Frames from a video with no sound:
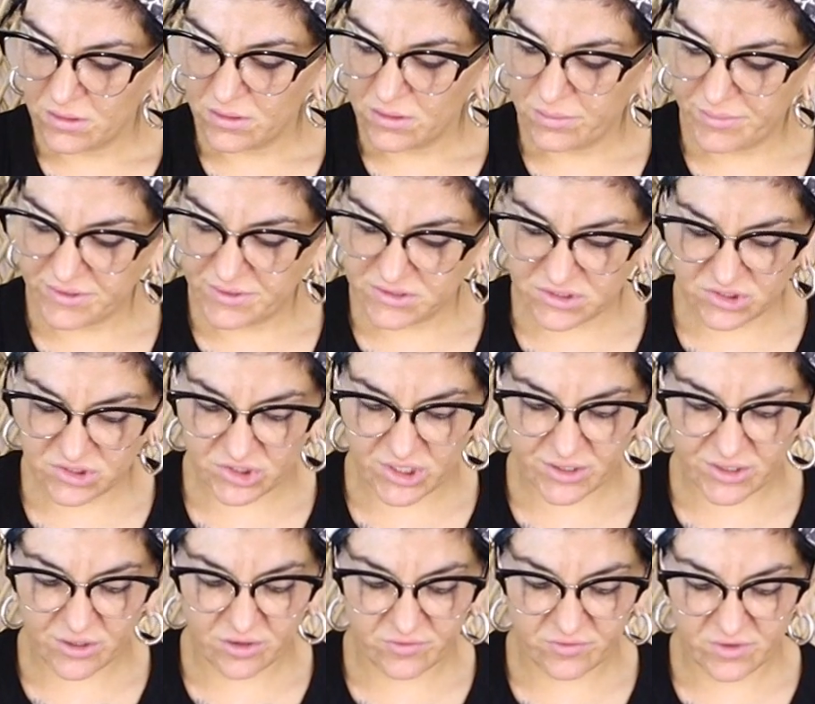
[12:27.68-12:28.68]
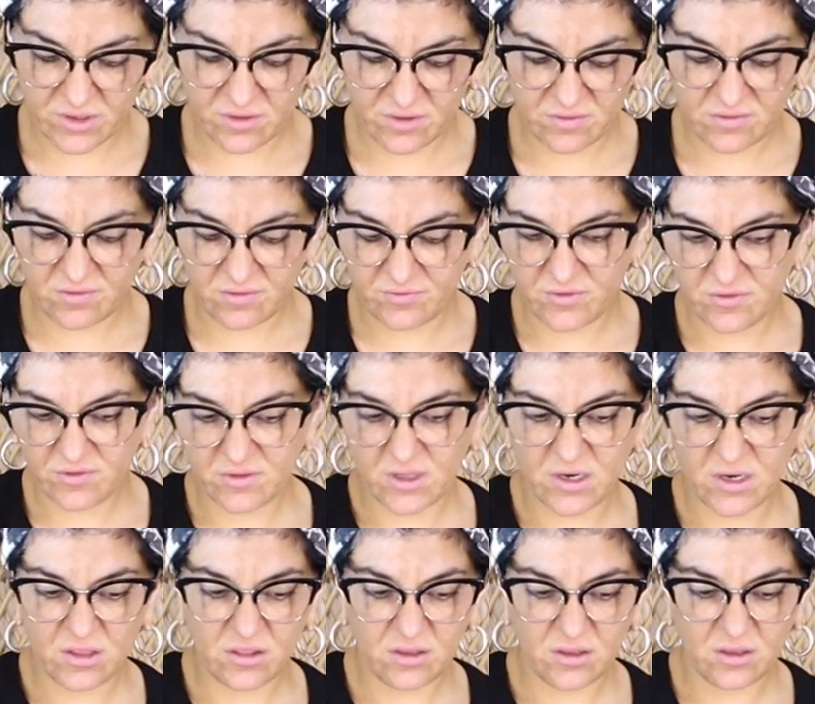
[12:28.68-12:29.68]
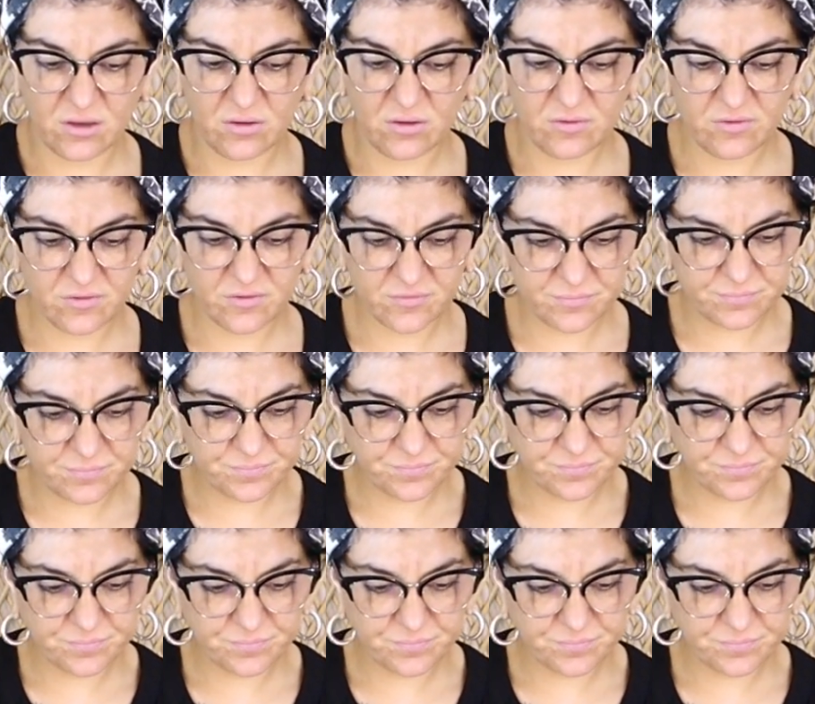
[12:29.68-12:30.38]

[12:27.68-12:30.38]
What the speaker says: Let me just check over here and see if there's anything else.